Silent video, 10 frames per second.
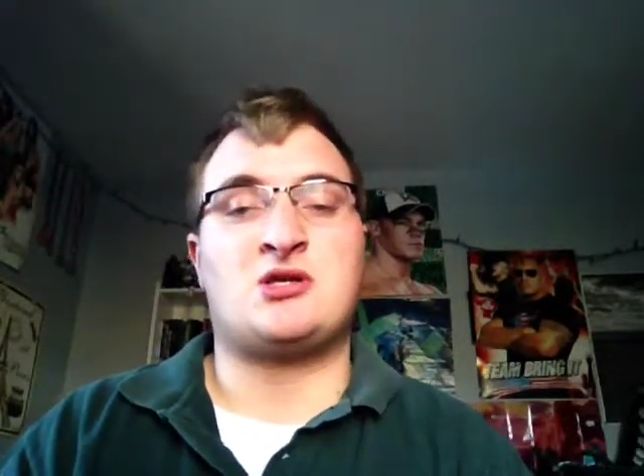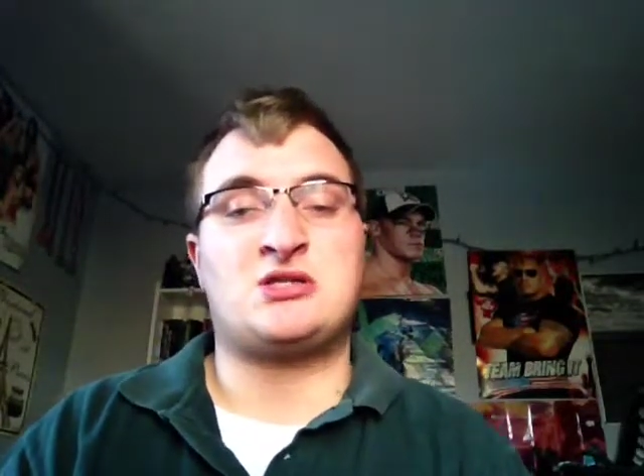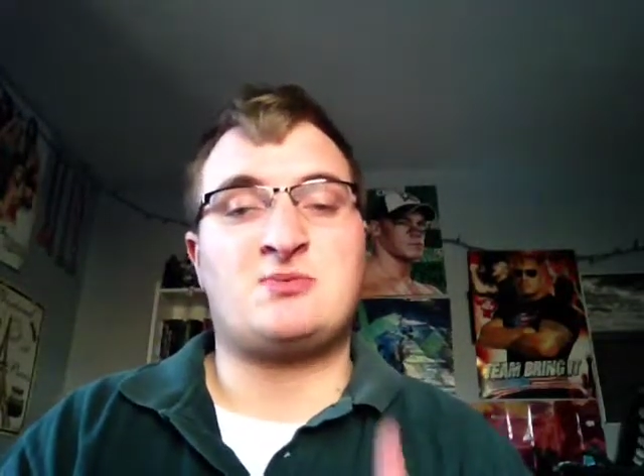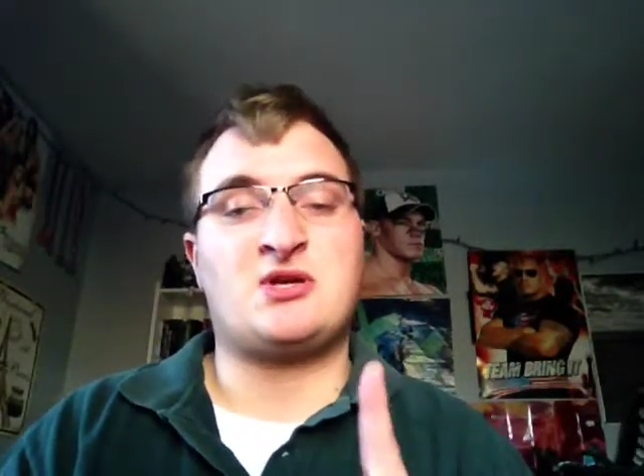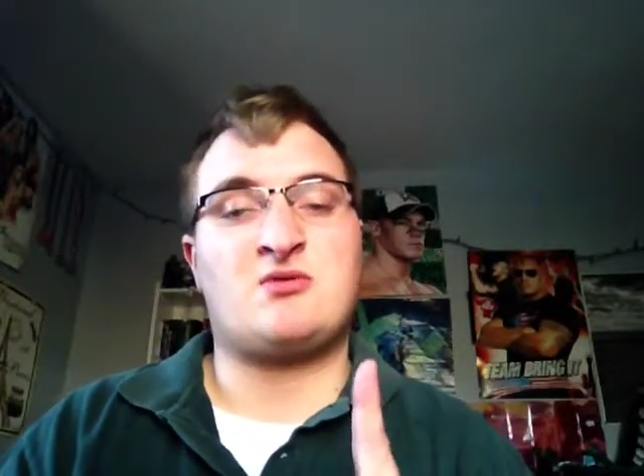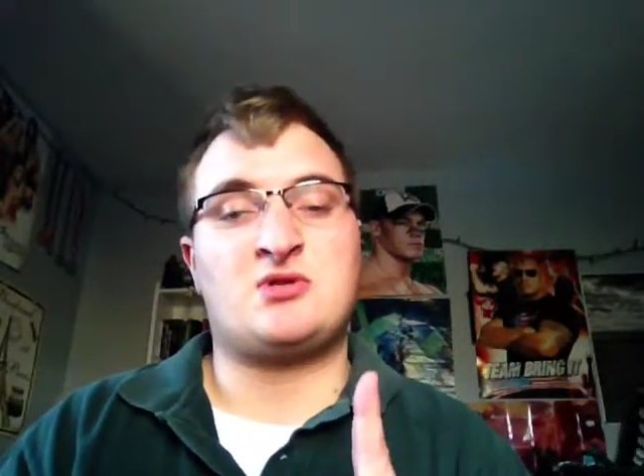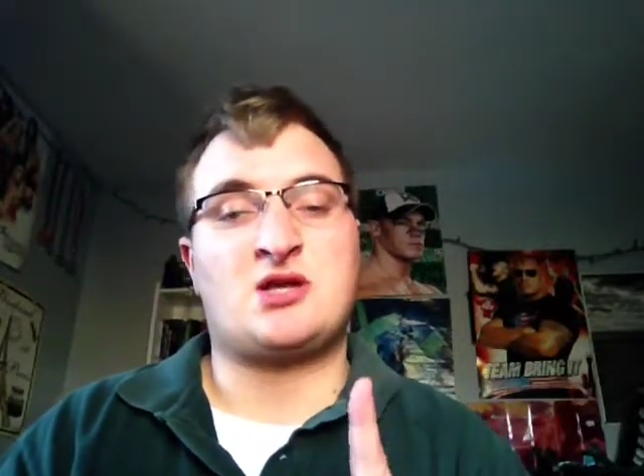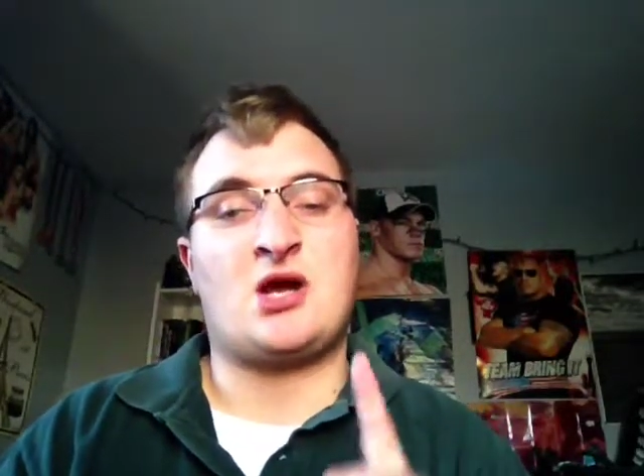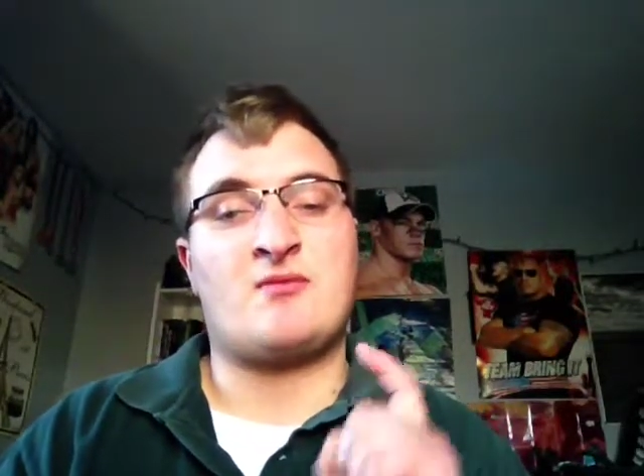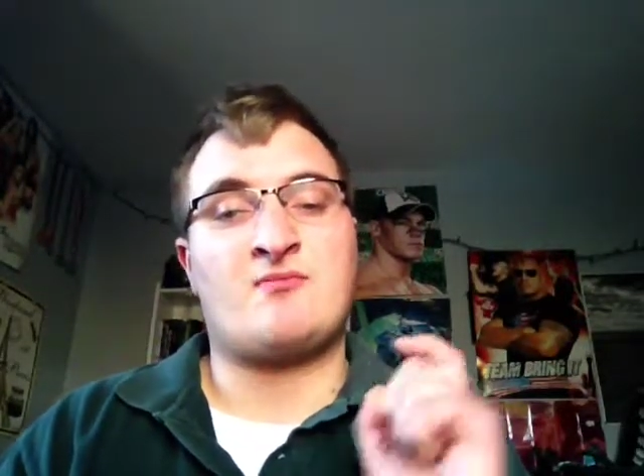And speaking of which,
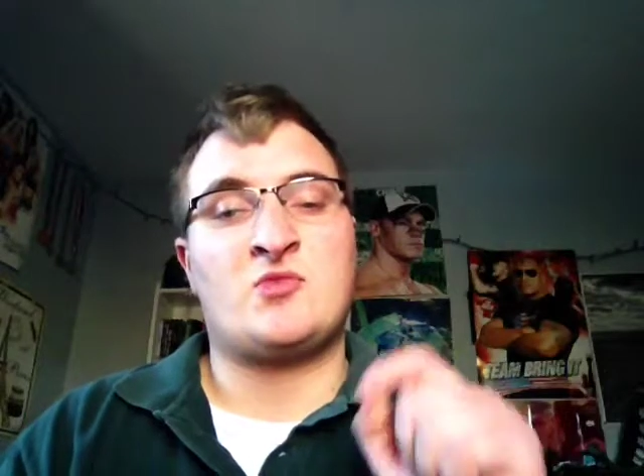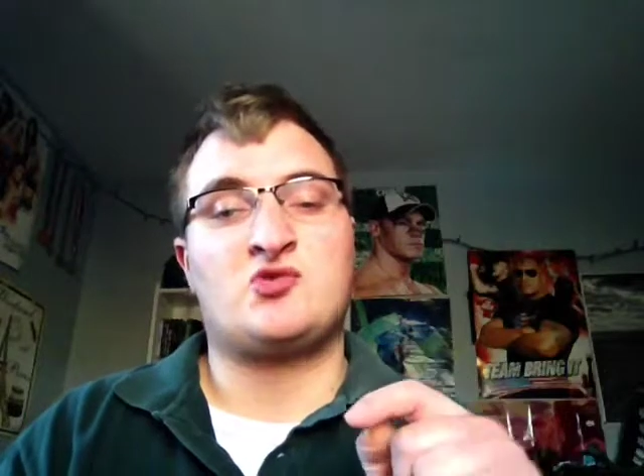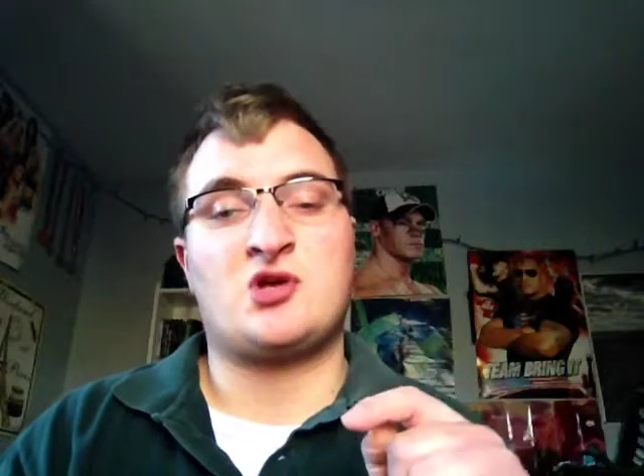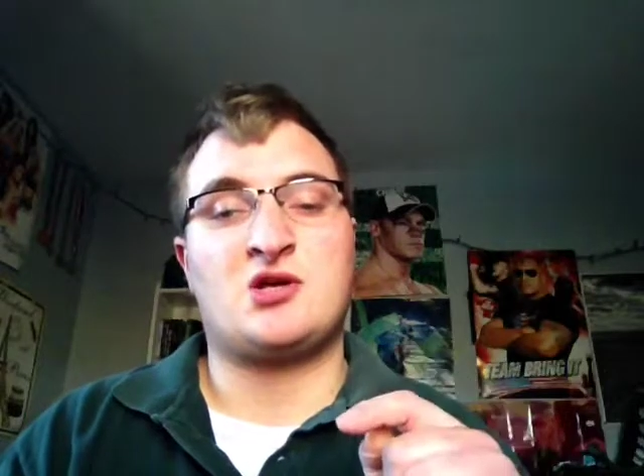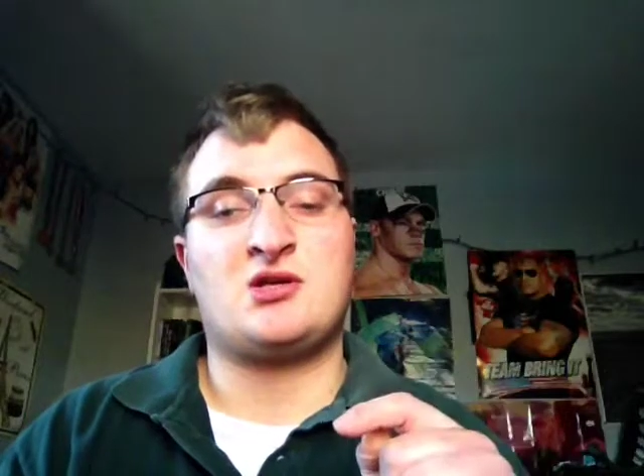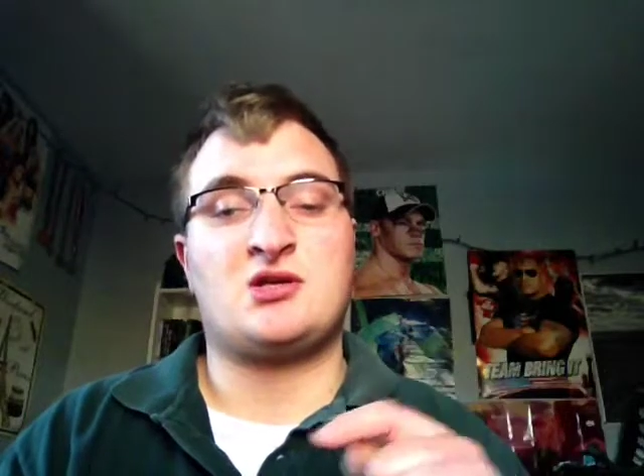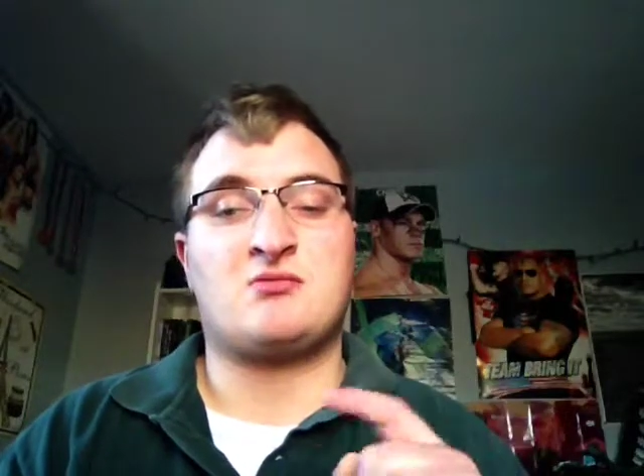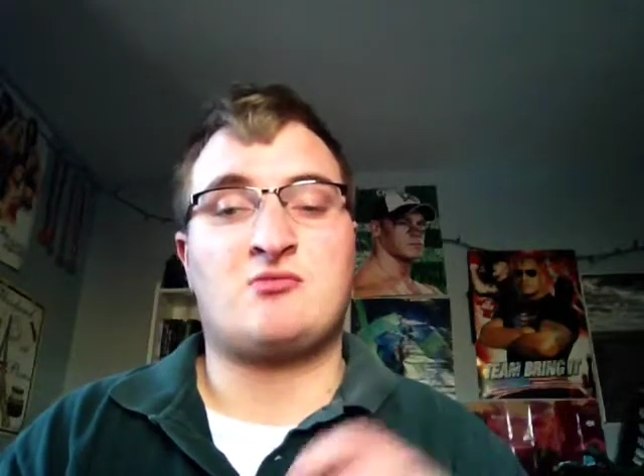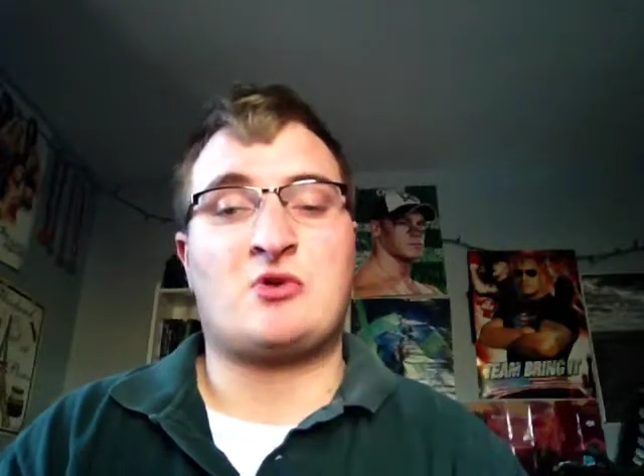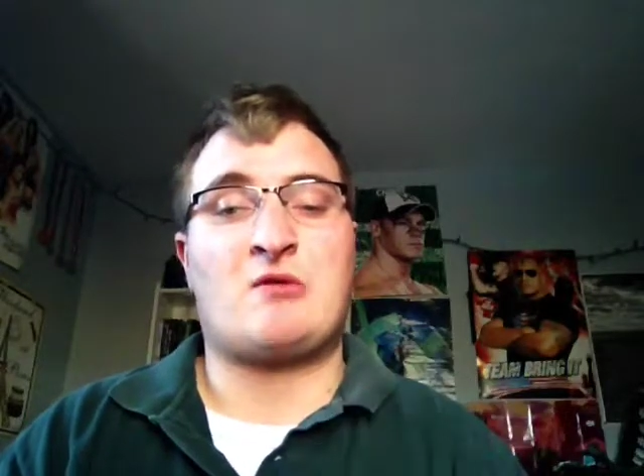um, directly
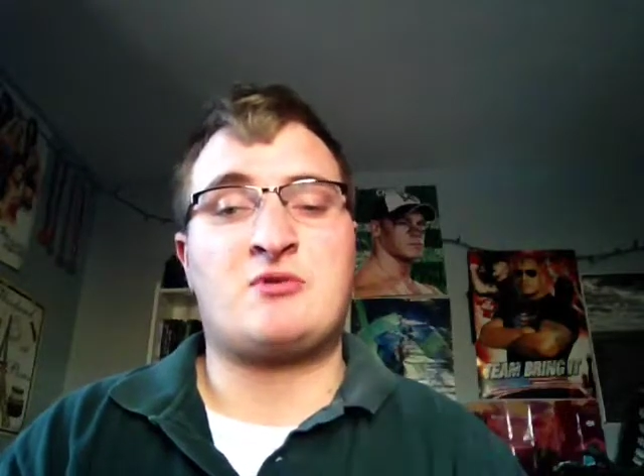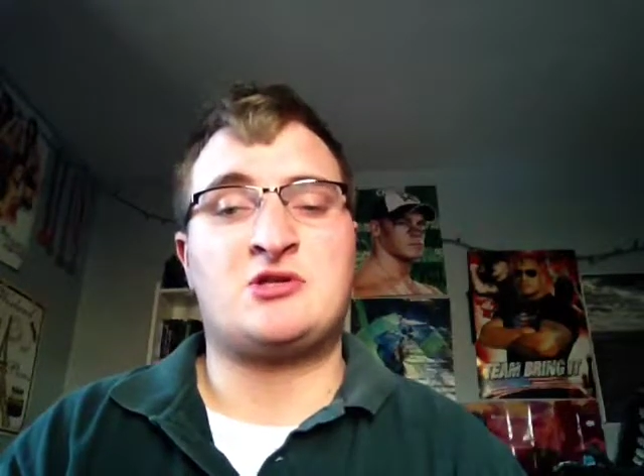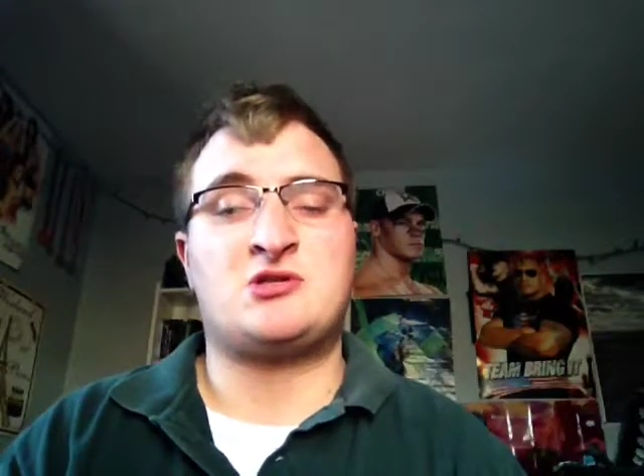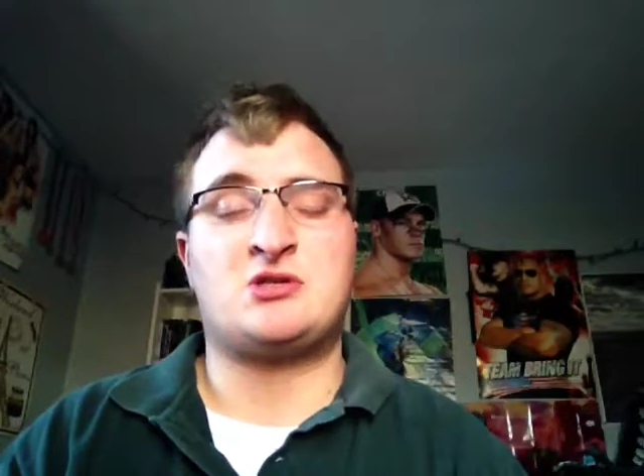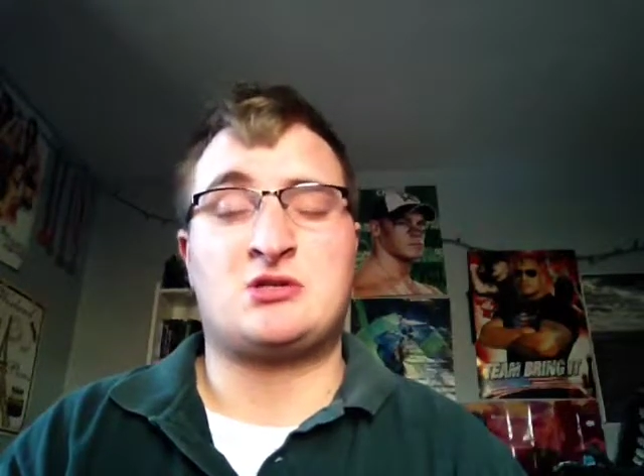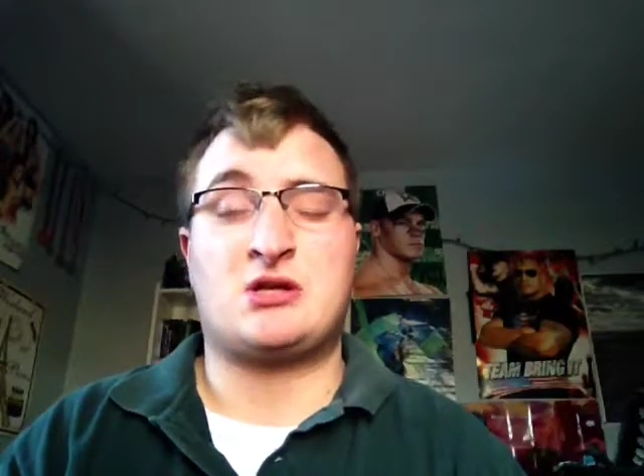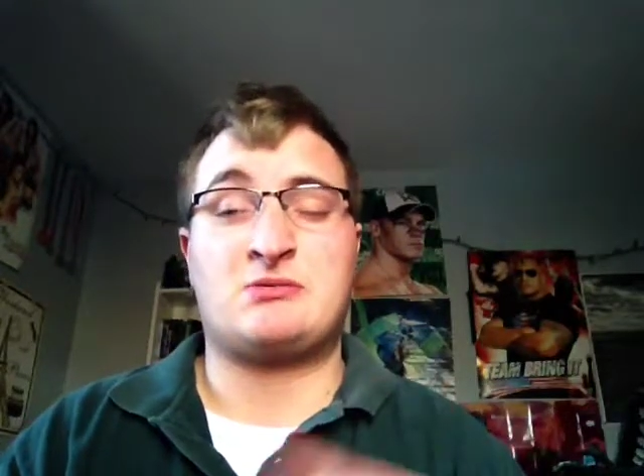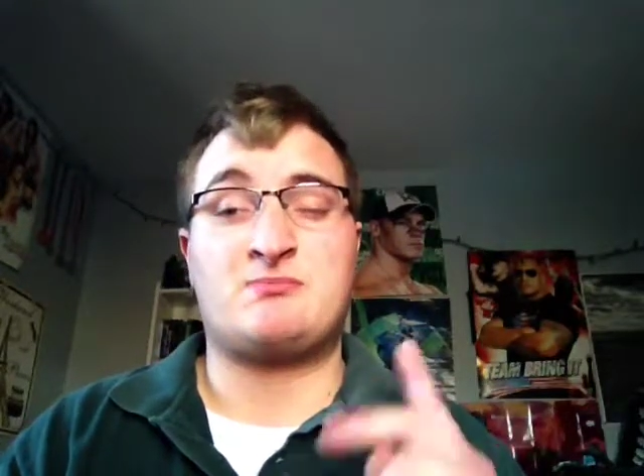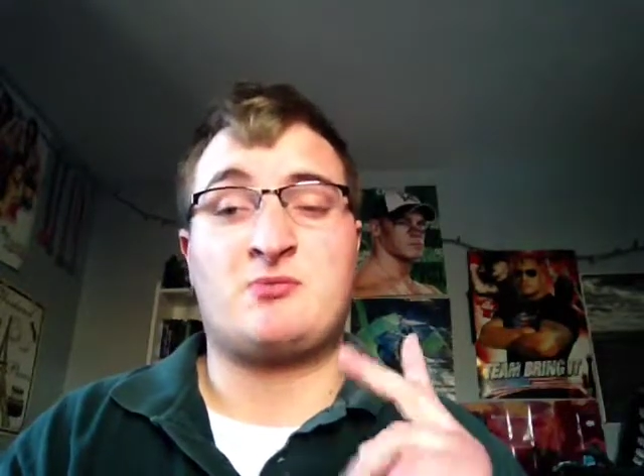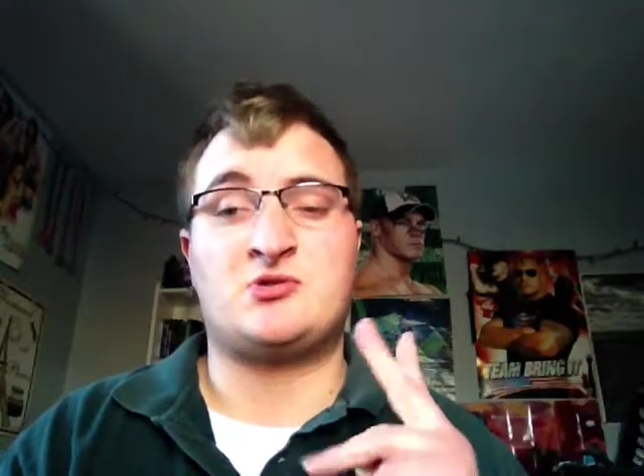in Pinterest,
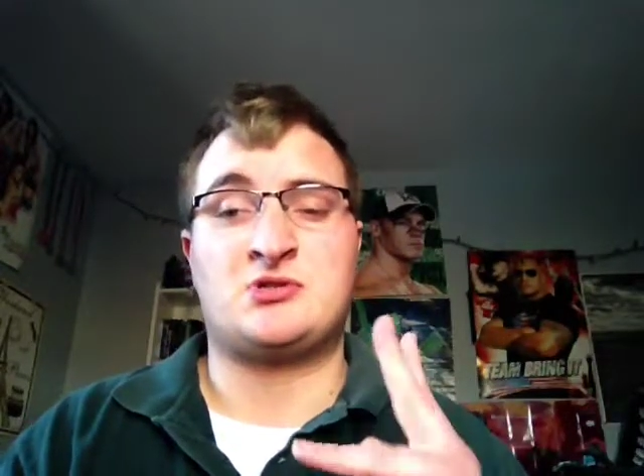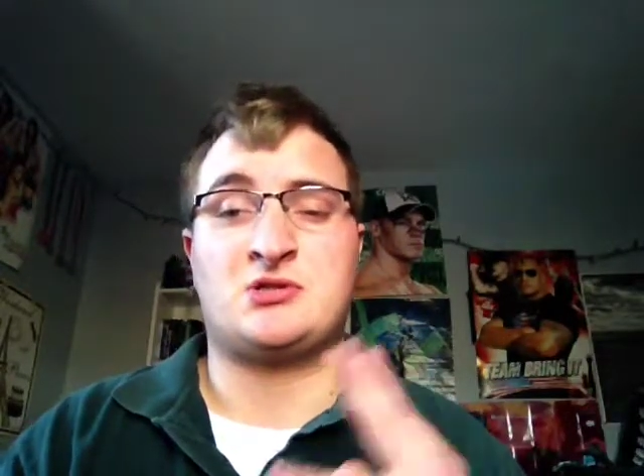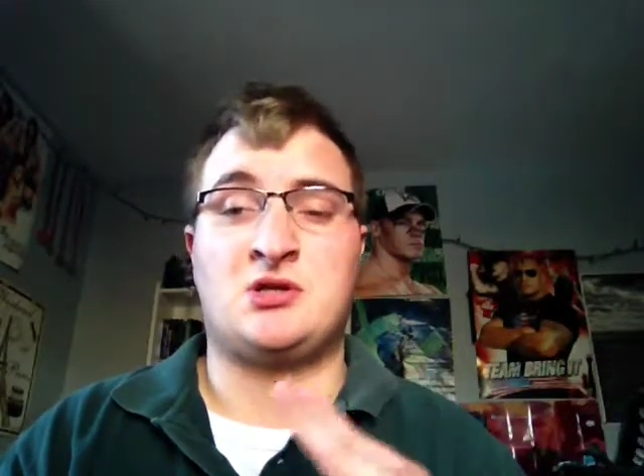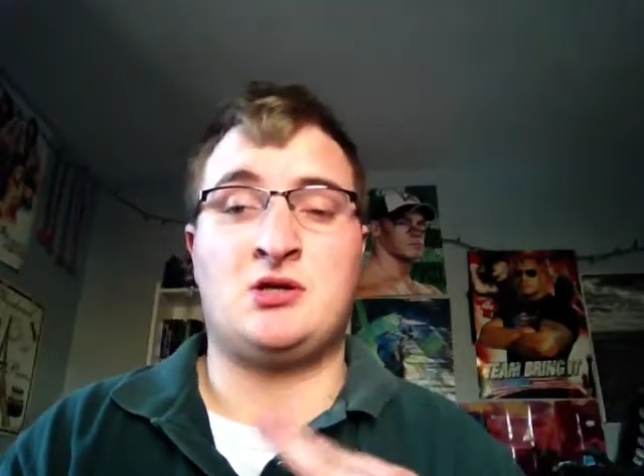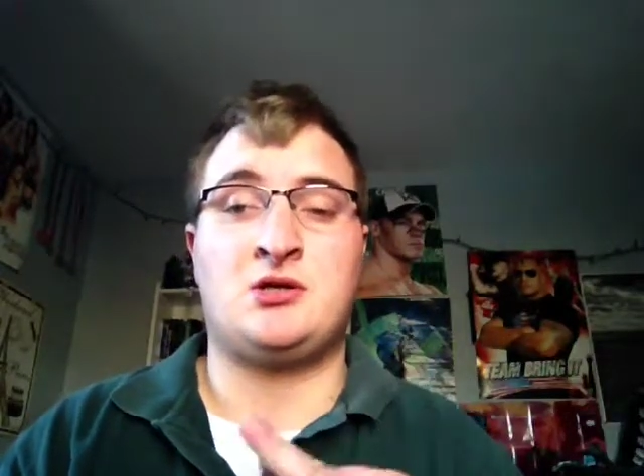I posted